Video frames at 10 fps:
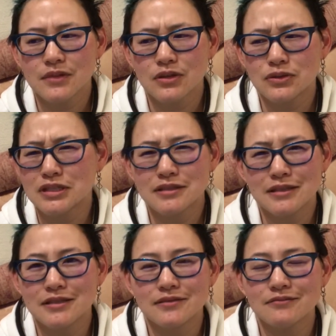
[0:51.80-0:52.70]
or just
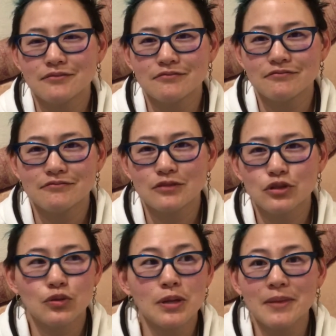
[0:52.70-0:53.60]
these
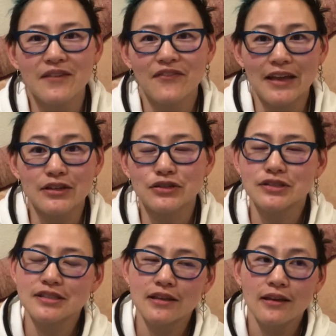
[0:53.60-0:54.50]
screaming
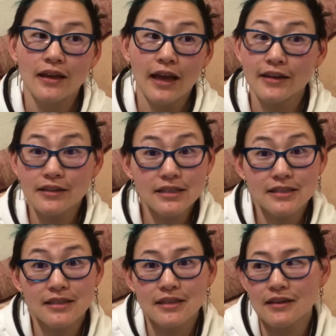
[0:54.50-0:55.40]
fangirls. And
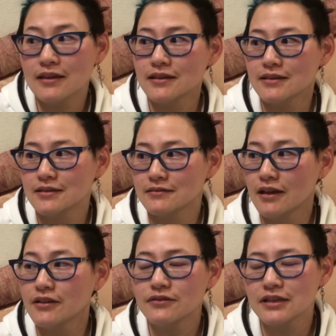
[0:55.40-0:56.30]
honestly, uh,
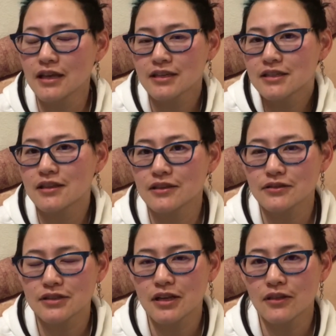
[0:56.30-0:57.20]
I don't actually think
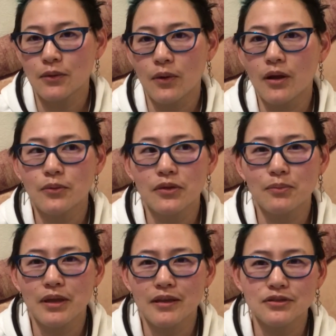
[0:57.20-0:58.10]
there's anything wrong with
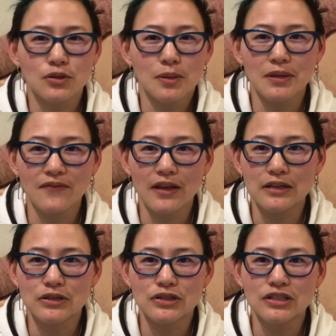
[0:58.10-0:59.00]
being a screaming
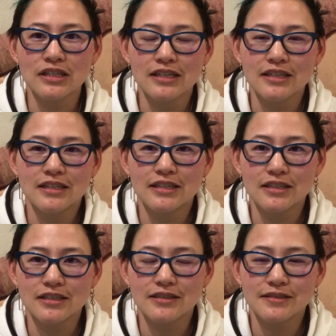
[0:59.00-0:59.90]
fangirl.
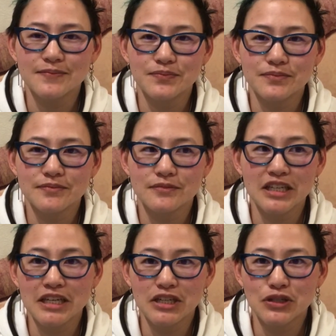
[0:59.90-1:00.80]
Um,
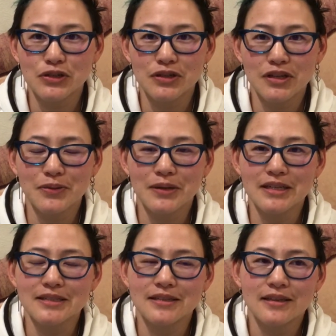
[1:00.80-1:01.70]
teenager or
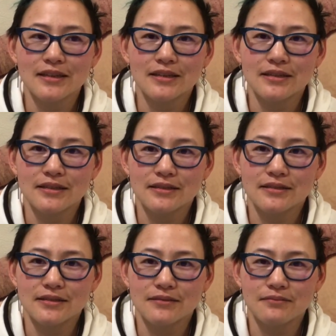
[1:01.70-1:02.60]
otherwise.
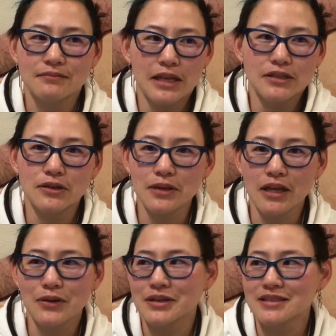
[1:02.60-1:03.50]
Men don't get
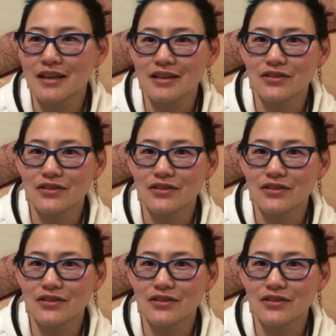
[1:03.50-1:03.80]
criticized